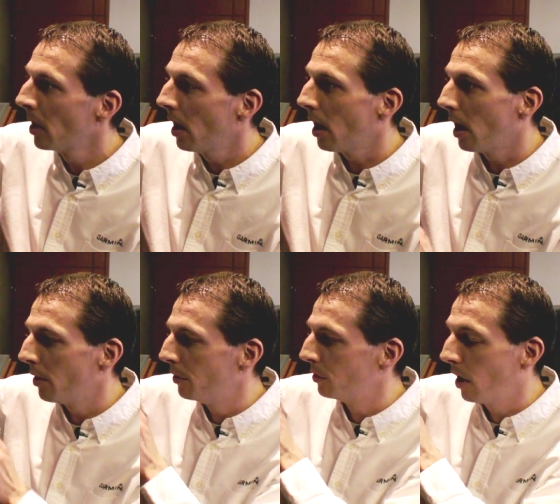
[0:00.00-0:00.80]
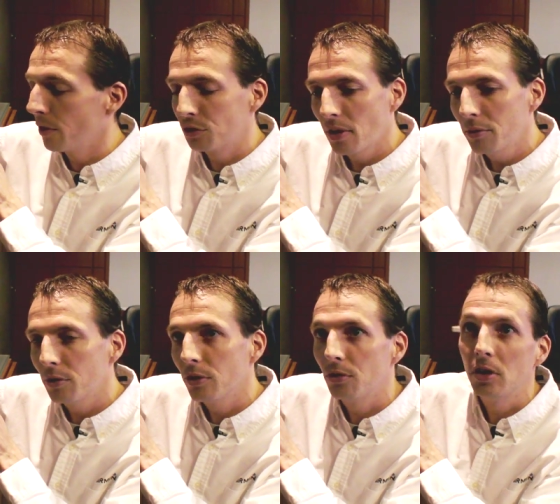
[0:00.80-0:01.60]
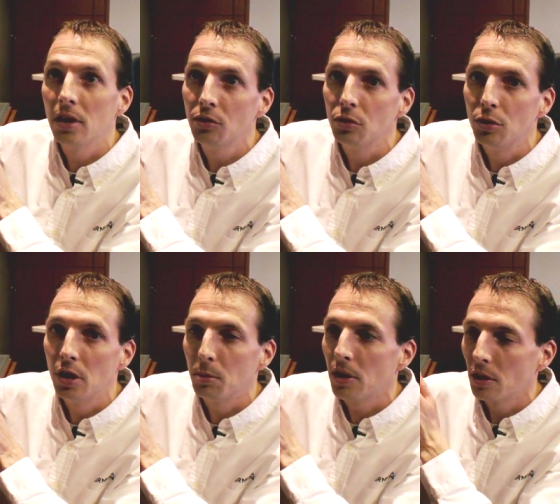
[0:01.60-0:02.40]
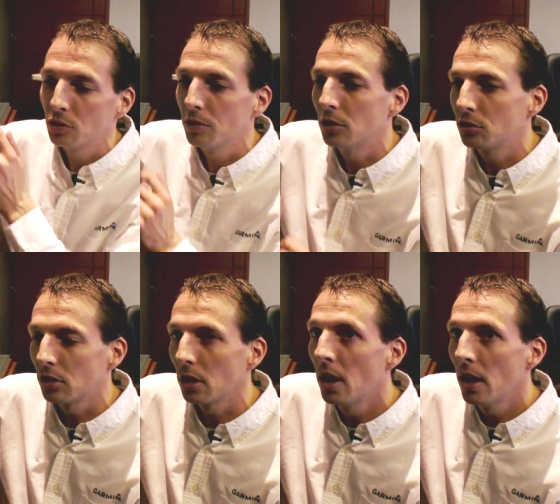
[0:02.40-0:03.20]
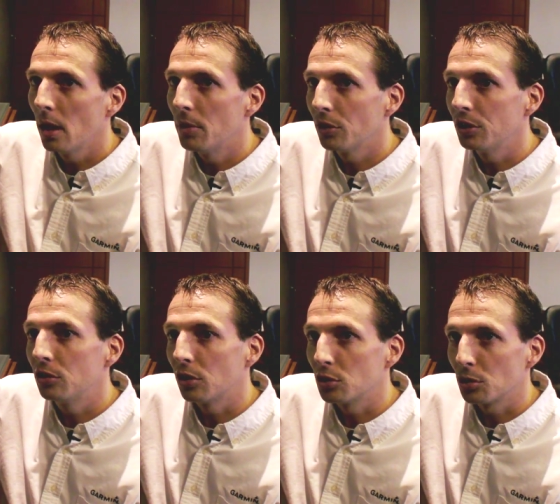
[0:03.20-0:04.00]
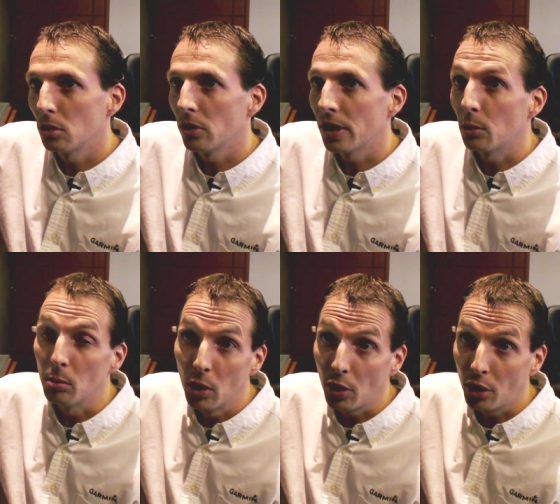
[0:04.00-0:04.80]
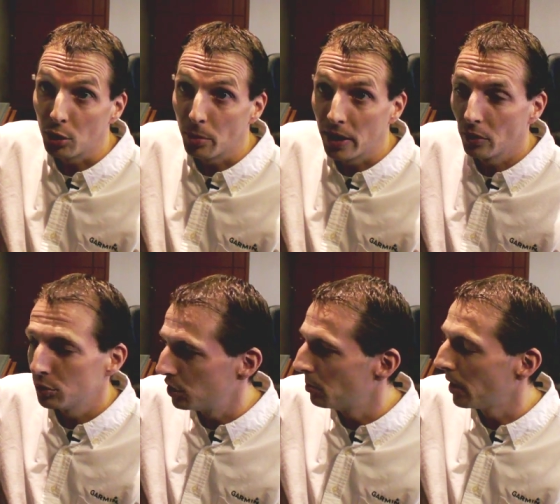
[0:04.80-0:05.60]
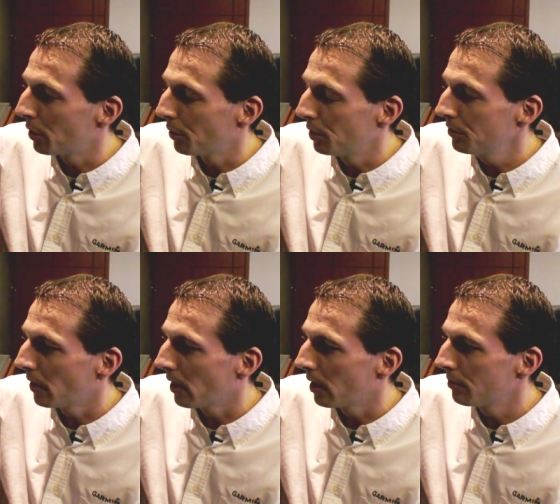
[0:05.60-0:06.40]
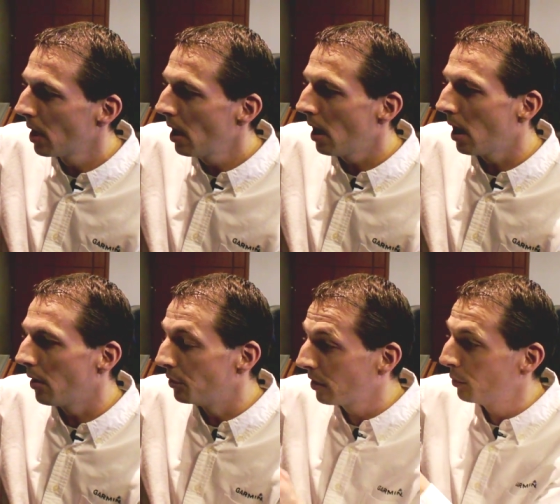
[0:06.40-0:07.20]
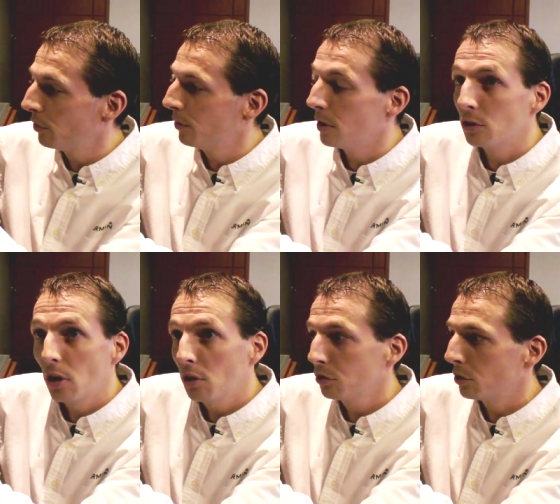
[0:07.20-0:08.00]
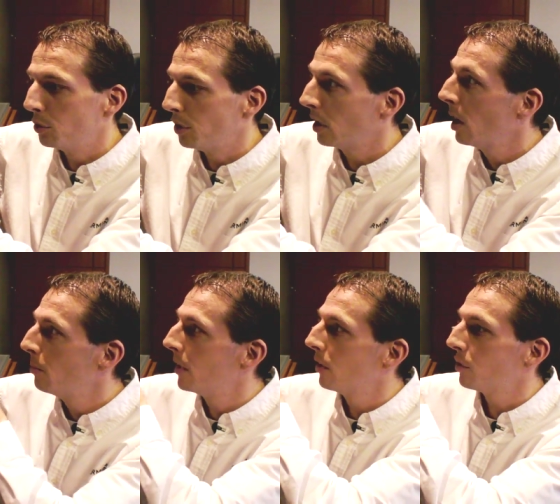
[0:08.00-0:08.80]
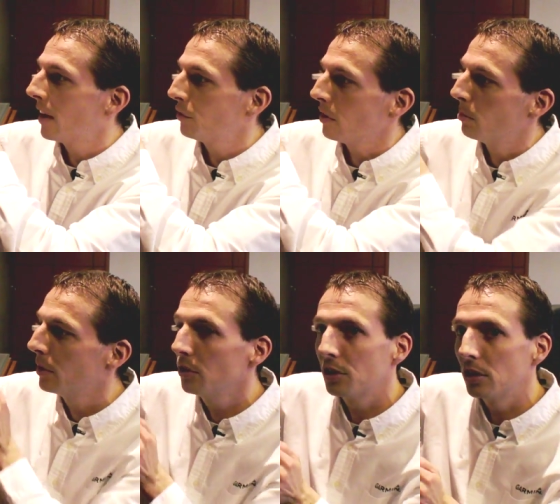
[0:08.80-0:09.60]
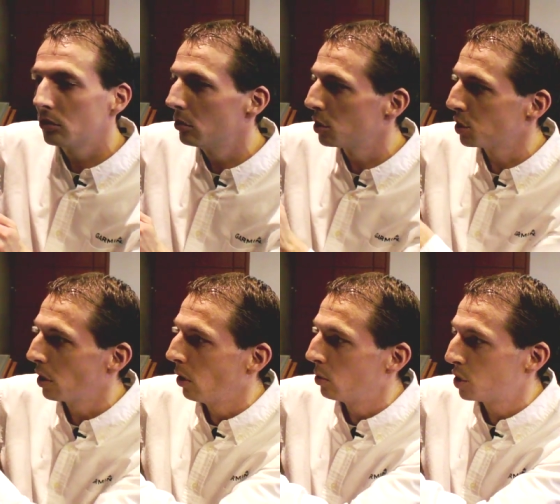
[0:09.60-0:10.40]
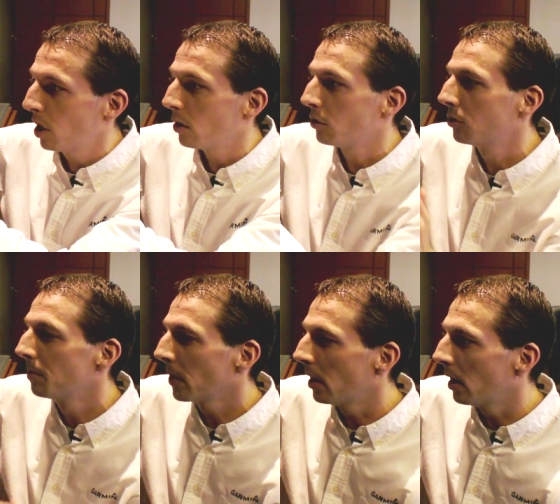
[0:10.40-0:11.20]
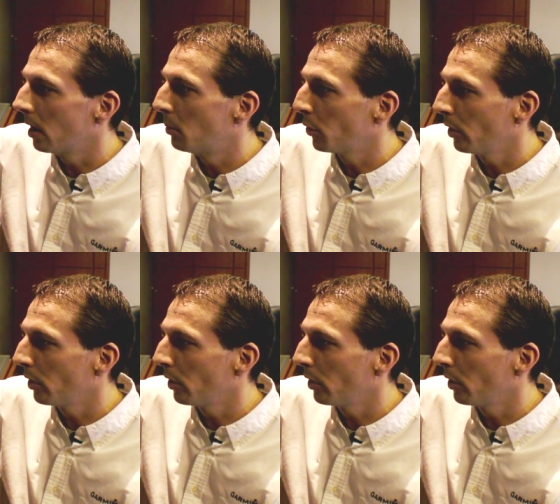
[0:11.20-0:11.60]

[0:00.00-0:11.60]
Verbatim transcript: On the 750, it's unique because of its ability to control a remote audio panel, the GMA 35. The 750 is also unique because it has the ability to show charts, both